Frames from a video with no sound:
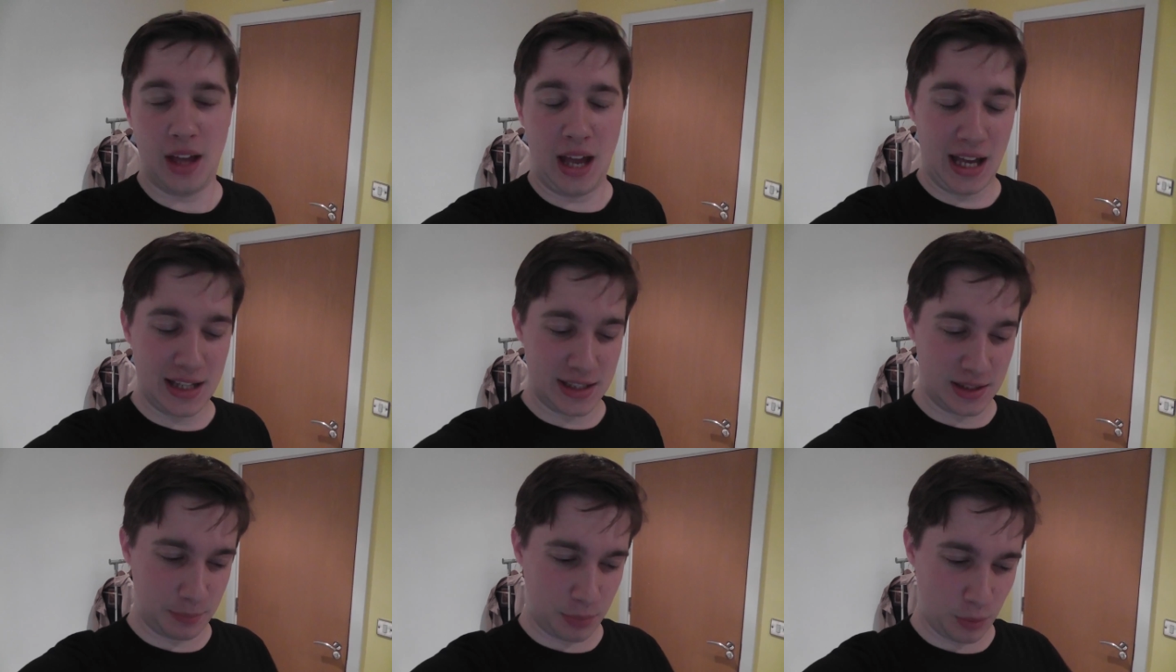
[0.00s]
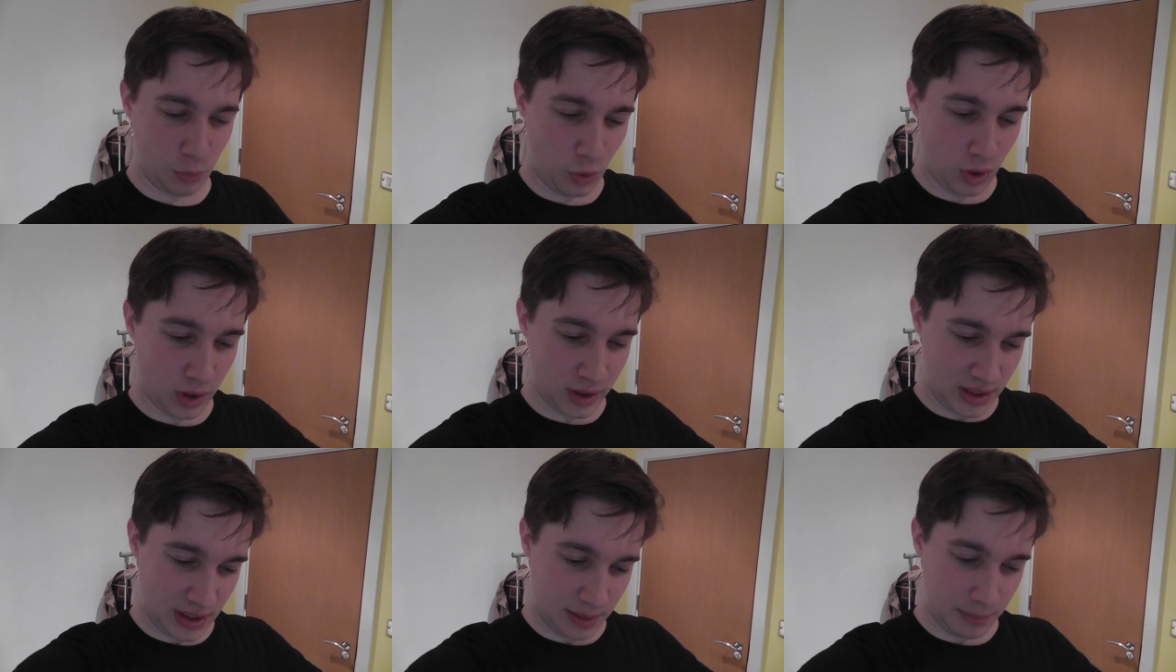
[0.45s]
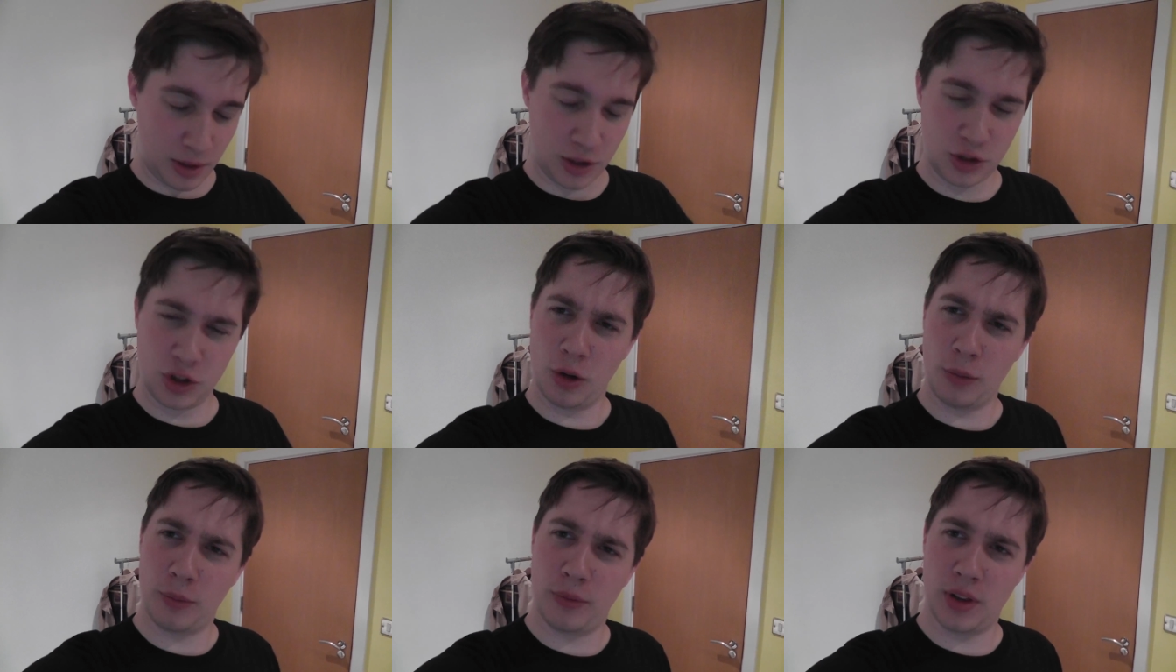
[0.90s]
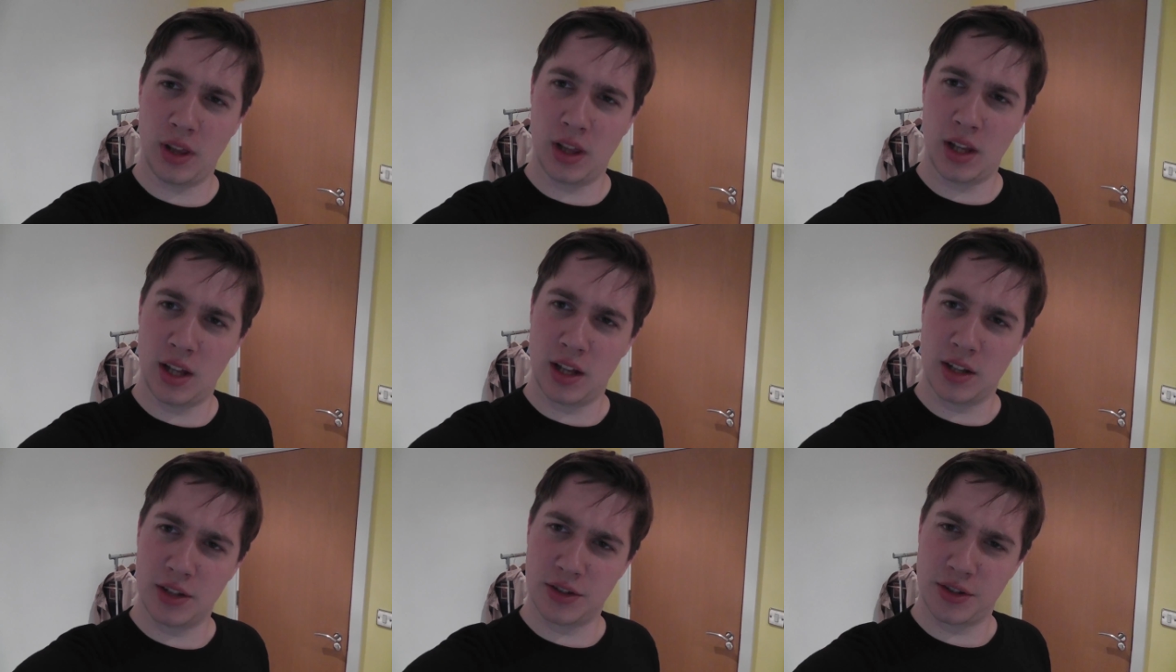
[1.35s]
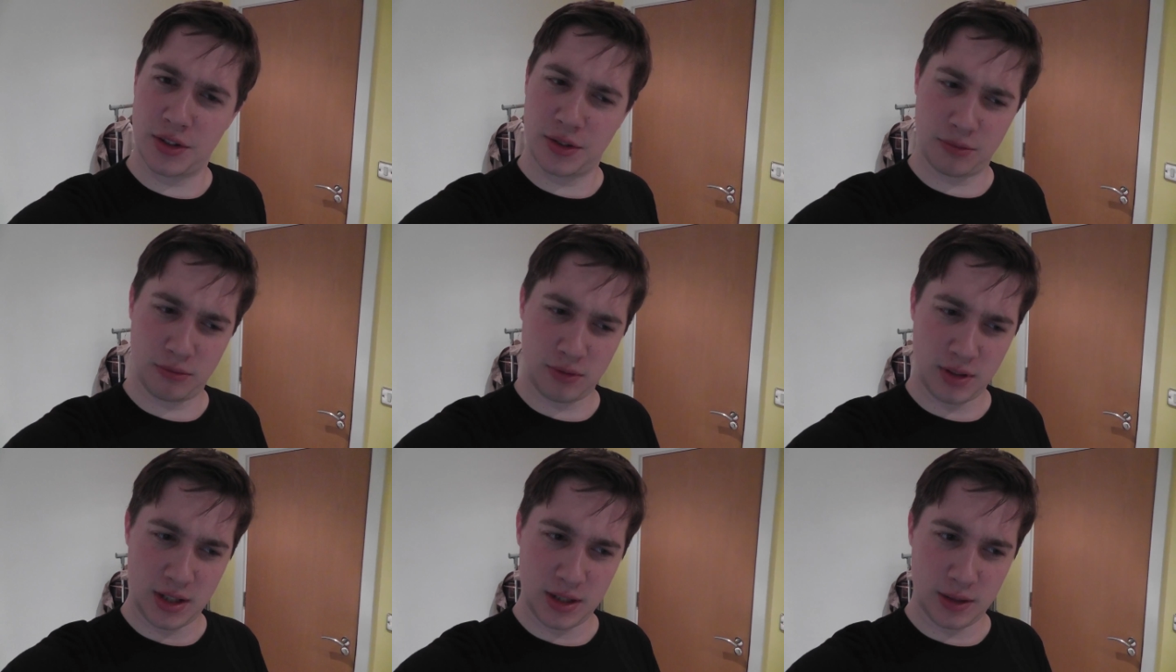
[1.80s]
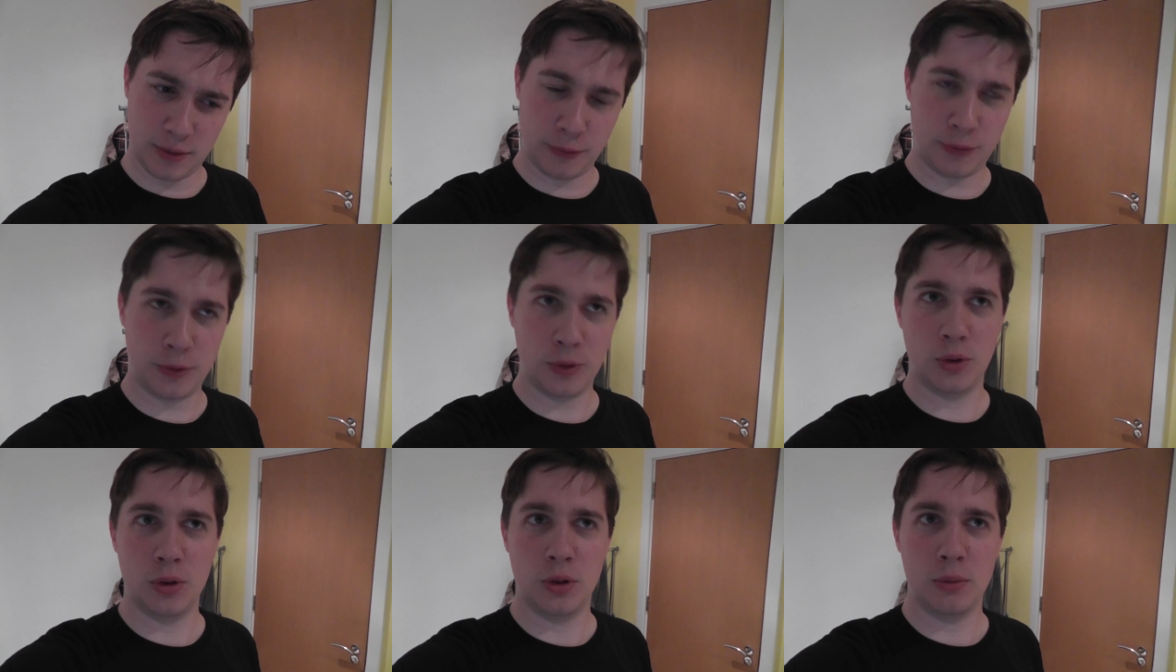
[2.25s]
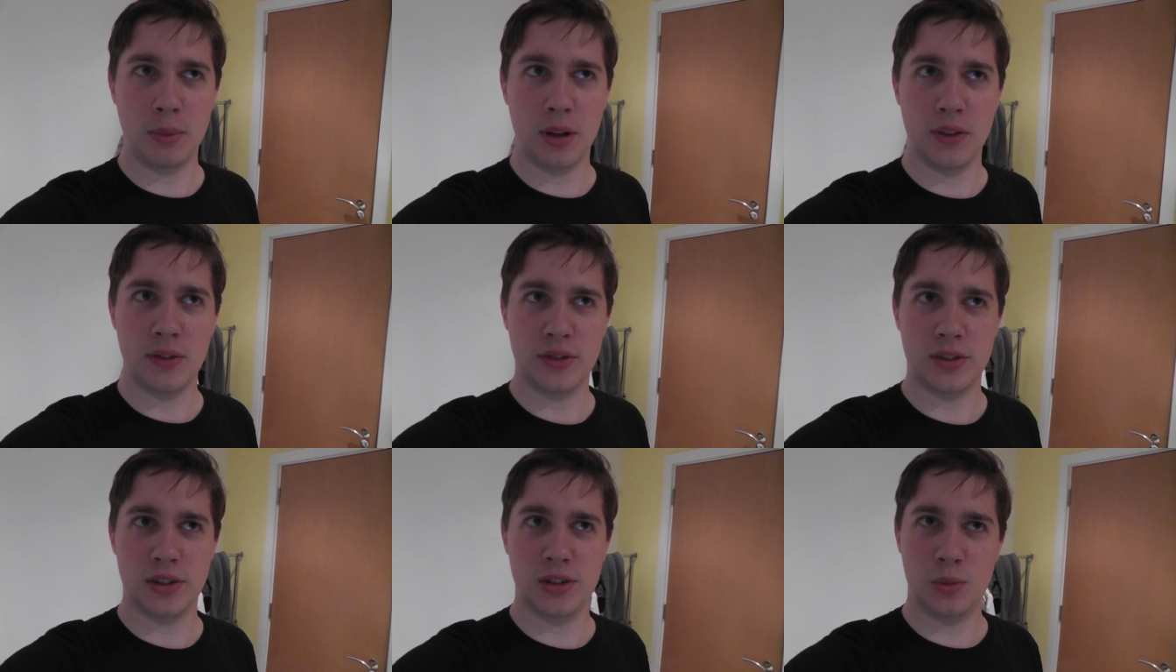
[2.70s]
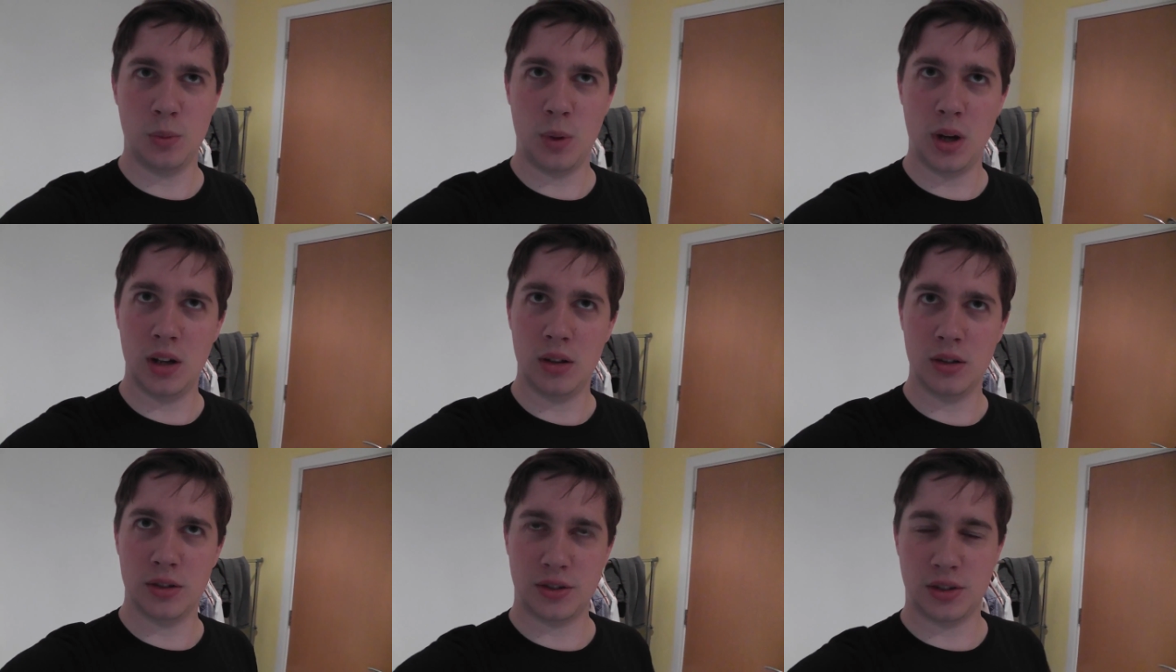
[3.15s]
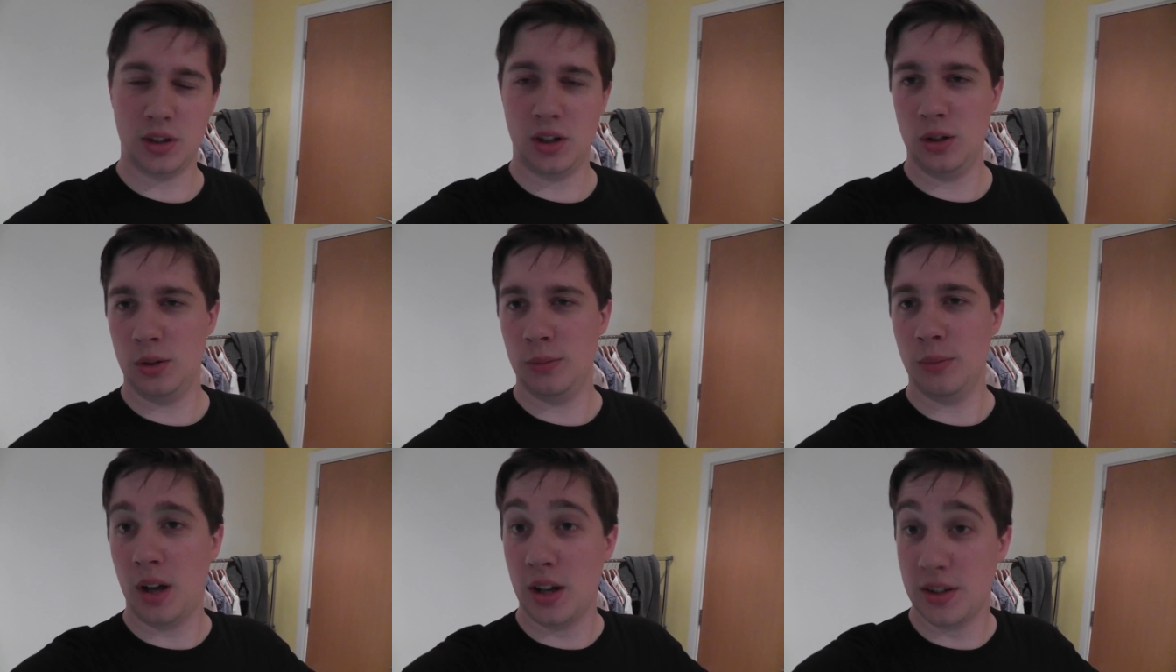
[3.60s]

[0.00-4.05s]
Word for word: as I've been working at my job for the last three to four months as well so